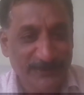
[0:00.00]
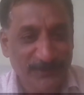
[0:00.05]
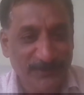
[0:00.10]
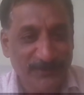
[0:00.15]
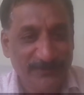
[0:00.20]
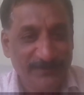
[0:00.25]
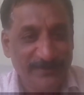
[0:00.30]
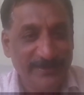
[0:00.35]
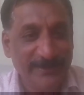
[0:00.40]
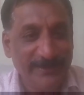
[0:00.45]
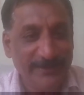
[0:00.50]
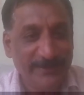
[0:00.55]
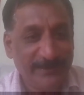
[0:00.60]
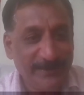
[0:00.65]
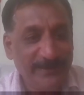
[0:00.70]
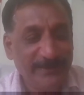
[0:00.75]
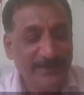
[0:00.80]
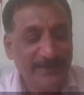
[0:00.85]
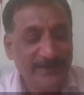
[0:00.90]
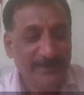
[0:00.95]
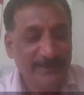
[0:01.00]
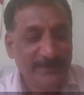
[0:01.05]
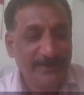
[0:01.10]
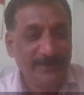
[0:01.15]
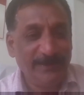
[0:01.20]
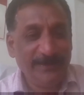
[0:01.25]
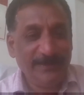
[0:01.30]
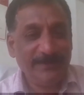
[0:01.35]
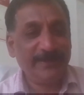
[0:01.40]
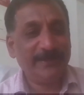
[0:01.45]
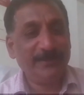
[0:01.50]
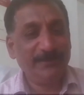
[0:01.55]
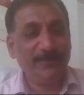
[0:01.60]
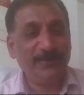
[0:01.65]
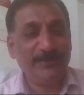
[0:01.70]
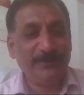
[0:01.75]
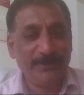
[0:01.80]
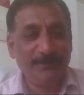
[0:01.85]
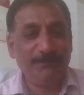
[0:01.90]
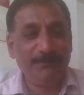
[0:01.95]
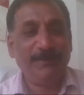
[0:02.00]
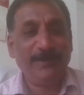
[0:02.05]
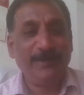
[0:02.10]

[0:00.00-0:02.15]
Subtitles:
for that, created the revolution by